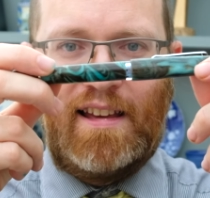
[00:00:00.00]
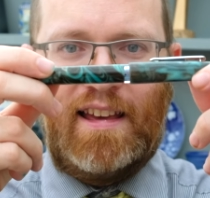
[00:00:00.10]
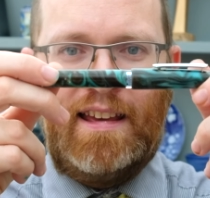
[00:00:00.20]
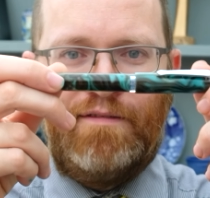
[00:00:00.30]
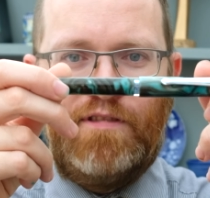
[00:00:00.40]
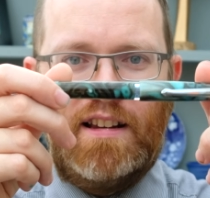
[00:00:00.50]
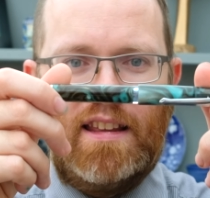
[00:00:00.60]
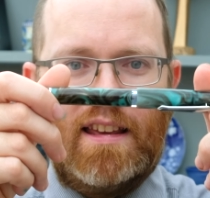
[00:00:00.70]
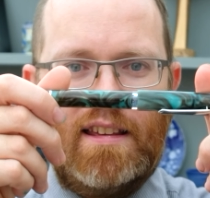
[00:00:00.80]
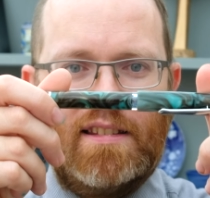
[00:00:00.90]
It
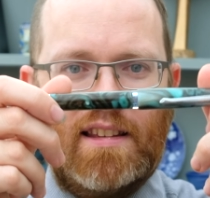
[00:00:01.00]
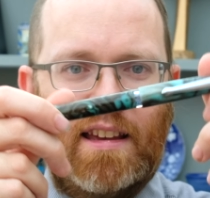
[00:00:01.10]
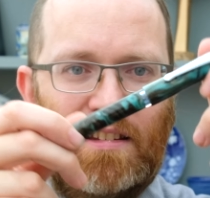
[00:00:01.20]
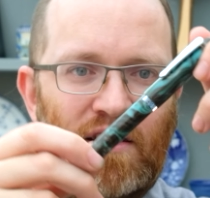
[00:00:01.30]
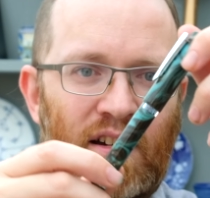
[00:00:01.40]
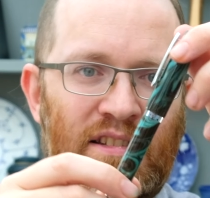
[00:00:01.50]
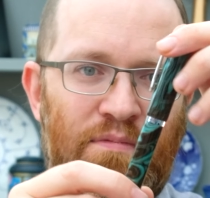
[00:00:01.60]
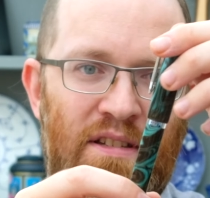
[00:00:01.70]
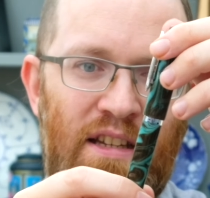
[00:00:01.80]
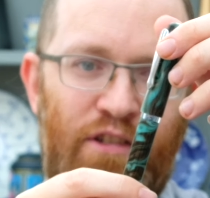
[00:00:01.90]
really is a nice
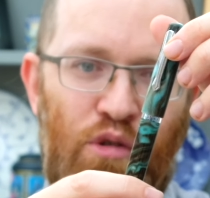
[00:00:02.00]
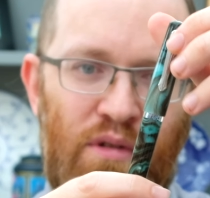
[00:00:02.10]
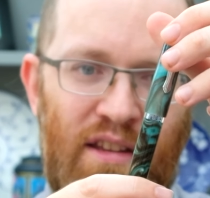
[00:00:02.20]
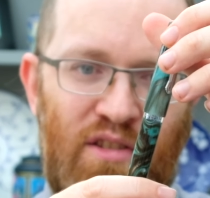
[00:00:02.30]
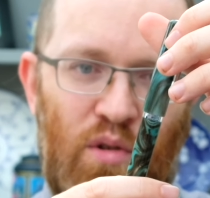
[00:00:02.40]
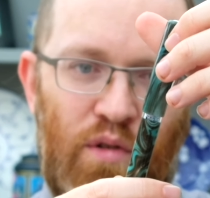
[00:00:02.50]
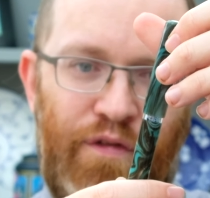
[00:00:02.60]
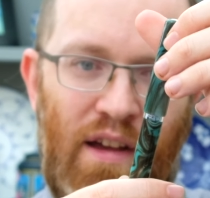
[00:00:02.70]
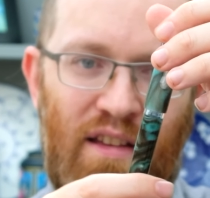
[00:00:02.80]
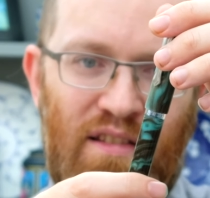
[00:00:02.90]
material with this sort
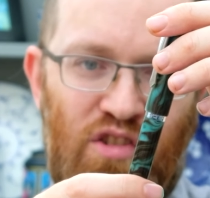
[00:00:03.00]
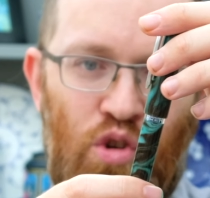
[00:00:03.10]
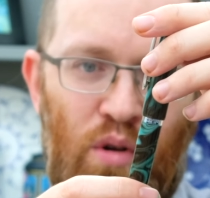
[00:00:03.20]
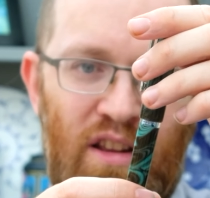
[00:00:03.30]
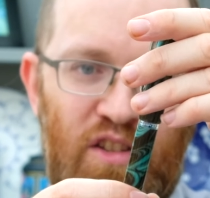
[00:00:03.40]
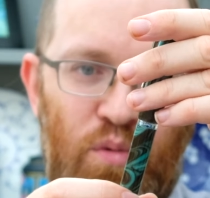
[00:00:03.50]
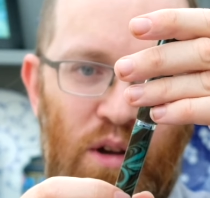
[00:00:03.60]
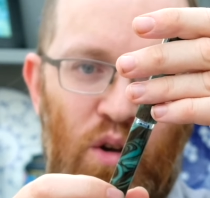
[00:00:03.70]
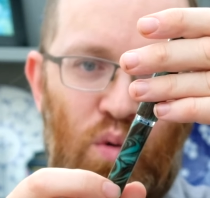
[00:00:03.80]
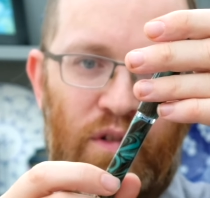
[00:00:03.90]
of chocolate
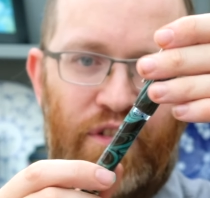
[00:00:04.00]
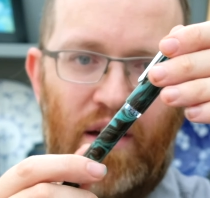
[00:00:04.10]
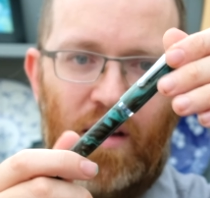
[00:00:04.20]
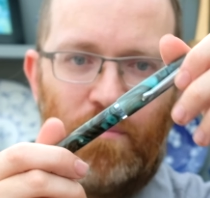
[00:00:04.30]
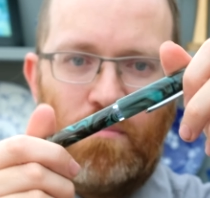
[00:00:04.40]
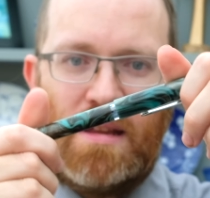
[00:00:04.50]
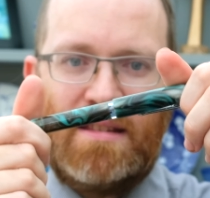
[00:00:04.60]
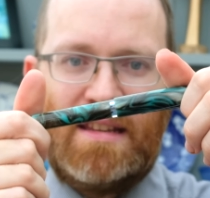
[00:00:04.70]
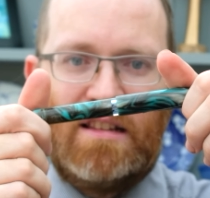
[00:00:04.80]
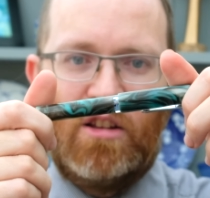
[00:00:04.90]
swirl with a
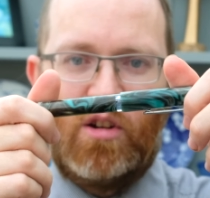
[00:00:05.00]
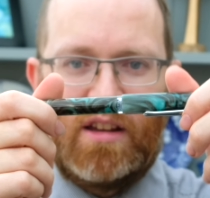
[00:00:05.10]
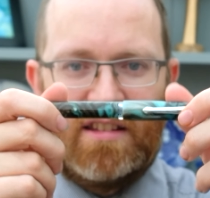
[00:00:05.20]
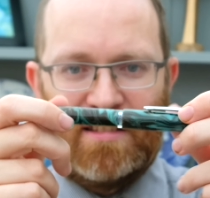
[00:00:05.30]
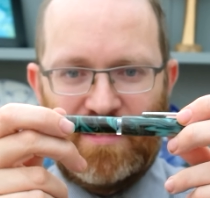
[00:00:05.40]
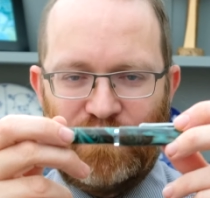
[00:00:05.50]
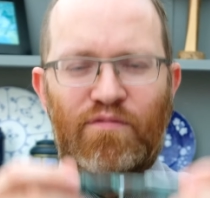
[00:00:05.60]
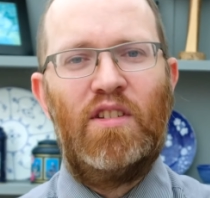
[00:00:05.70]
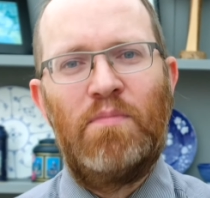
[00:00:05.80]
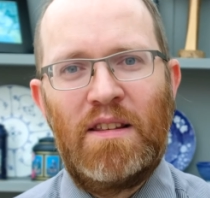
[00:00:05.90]
minty look.
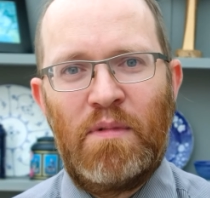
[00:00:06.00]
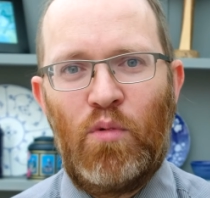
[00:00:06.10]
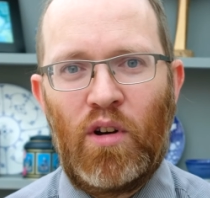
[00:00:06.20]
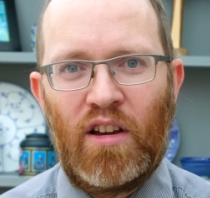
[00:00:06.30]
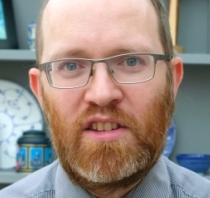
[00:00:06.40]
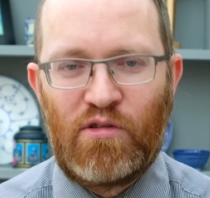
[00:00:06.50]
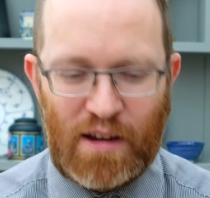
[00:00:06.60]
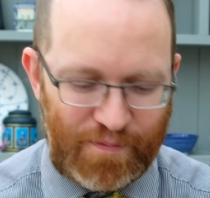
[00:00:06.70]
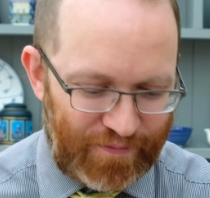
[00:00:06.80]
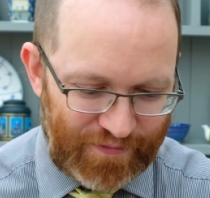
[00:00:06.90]
Just makes me want ice
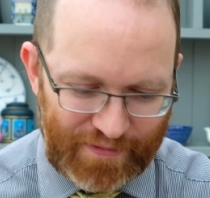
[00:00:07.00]
cream.